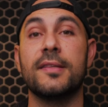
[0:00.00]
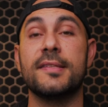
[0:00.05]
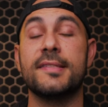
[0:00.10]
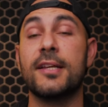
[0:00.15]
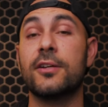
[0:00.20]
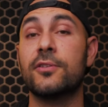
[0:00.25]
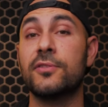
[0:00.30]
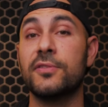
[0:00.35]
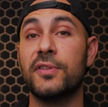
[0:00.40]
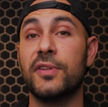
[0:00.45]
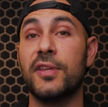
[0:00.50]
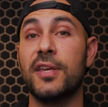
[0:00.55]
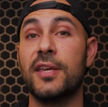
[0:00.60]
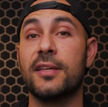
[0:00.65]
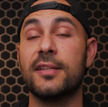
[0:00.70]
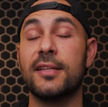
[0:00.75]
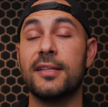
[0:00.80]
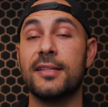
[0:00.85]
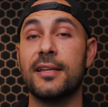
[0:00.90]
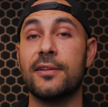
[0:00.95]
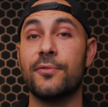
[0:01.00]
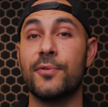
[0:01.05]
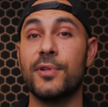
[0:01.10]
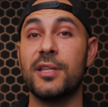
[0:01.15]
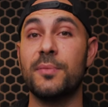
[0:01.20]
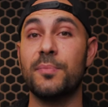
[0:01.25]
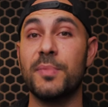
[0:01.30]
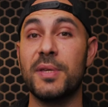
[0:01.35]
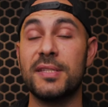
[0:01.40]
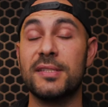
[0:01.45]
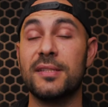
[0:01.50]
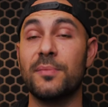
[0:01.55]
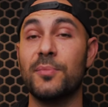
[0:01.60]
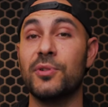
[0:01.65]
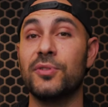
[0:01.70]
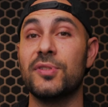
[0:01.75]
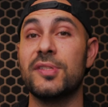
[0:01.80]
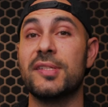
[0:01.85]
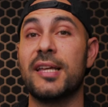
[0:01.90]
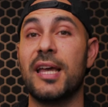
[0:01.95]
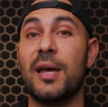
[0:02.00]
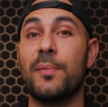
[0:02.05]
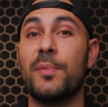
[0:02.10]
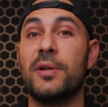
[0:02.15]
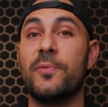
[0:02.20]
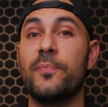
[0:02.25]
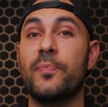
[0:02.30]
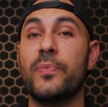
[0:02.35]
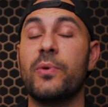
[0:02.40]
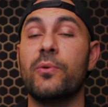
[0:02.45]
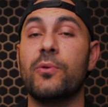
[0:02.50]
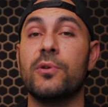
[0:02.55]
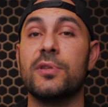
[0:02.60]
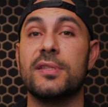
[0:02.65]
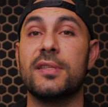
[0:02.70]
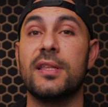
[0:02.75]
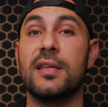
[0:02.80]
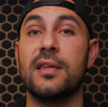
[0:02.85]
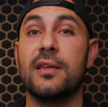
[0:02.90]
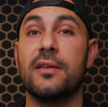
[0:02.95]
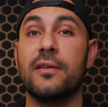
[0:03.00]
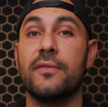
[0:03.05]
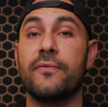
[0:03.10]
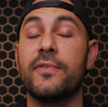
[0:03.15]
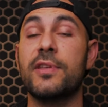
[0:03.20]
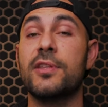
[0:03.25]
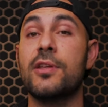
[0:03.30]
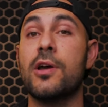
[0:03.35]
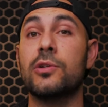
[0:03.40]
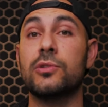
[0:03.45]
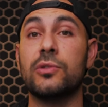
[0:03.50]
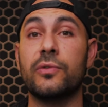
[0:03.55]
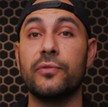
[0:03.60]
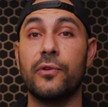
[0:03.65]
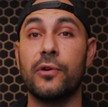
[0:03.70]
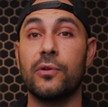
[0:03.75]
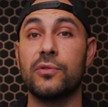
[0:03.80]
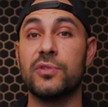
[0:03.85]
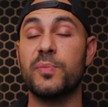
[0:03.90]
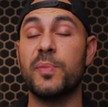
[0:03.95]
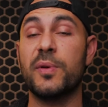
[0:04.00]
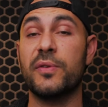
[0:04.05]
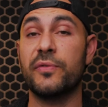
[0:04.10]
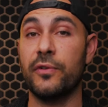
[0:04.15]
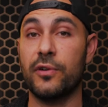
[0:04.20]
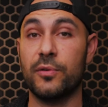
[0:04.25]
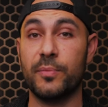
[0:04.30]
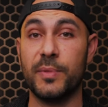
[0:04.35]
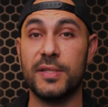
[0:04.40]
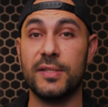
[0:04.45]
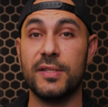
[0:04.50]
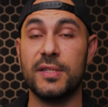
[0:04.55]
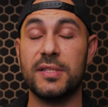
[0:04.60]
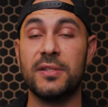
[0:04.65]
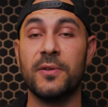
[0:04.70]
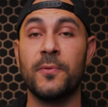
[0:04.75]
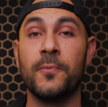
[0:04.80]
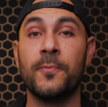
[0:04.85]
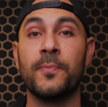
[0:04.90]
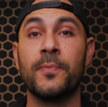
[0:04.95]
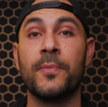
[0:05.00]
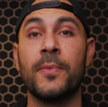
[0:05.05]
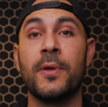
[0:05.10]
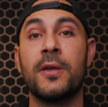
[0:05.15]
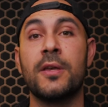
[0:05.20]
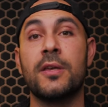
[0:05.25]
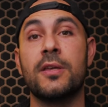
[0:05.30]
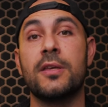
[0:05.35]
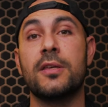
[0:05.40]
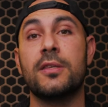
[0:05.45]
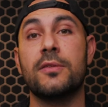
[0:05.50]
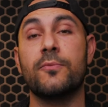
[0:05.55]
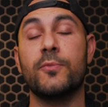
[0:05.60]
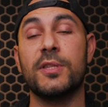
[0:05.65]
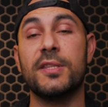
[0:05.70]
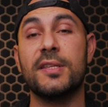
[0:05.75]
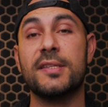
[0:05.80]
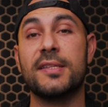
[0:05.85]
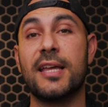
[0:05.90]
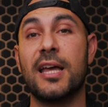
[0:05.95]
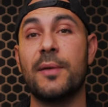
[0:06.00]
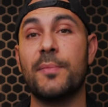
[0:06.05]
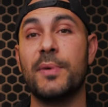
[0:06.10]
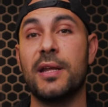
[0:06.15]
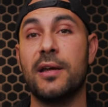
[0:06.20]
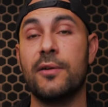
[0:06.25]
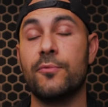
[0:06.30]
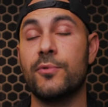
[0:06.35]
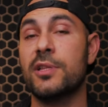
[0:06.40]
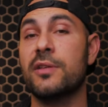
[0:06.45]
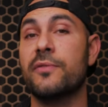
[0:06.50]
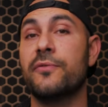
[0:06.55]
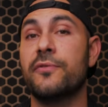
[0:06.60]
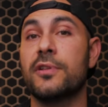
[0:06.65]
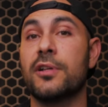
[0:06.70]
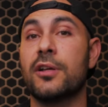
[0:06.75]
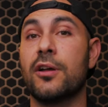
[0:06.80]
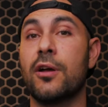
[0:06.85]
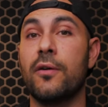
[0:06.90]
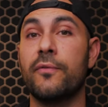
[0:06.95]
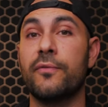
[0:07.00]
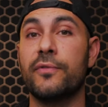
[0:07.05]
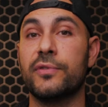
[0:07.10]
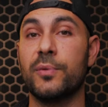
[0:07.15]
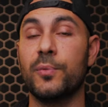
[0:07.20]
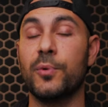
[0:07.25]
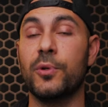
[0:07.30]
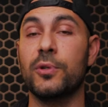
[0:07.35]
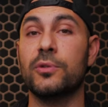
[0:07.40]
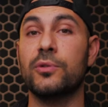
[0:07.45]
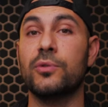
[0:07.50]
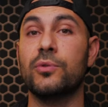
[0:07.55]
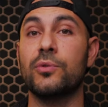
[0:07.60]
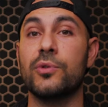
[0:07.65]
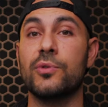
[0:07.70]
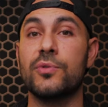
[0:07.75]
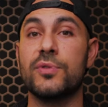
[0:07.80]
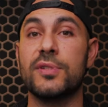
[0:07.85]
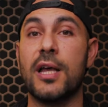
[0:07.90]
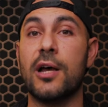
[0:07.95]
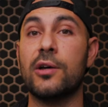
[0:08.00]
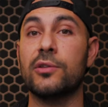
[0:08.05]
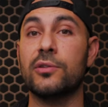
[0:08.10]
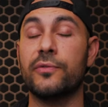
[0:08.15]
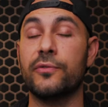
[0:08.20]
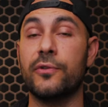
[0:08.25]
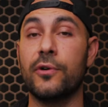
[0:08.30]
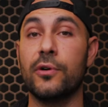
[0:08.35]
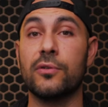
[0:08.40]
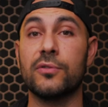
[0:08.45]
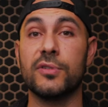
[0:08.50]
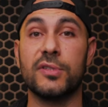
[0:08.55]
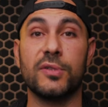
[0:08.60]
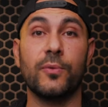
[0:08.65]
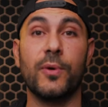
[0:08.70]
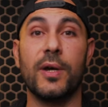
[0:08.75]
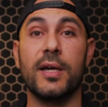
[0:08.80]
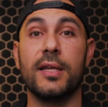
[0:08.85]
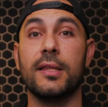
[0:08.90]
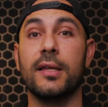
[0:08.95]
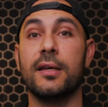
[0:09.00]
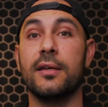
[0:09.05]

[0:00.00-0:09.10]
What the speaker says: The second thing that I really missed about this camera was the video autofocus performances. With this camera I really feel comfortable to use autofocus while